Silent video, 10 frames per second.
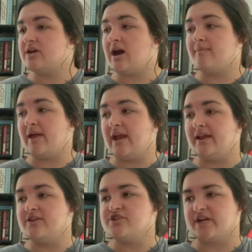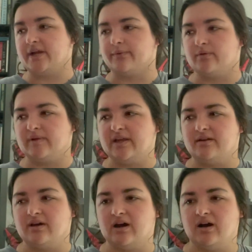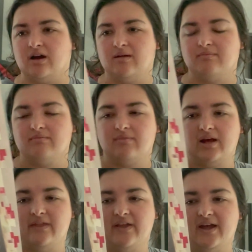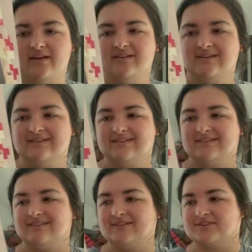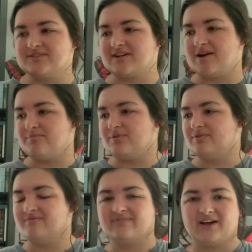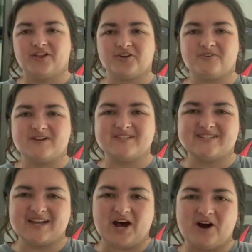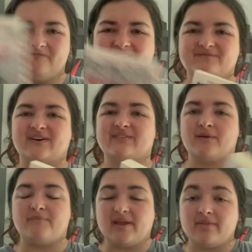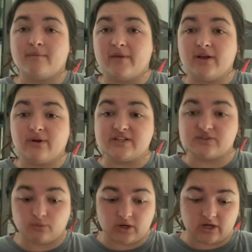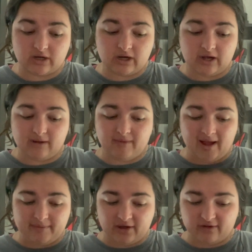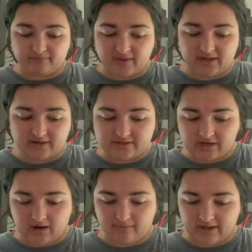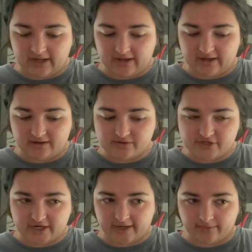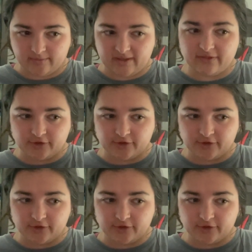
Hayden, Jerry Rubin, and then there's a couple the other ones. But the big ones were Abby Hoffman, Tom Hayden, Jerry Rubin.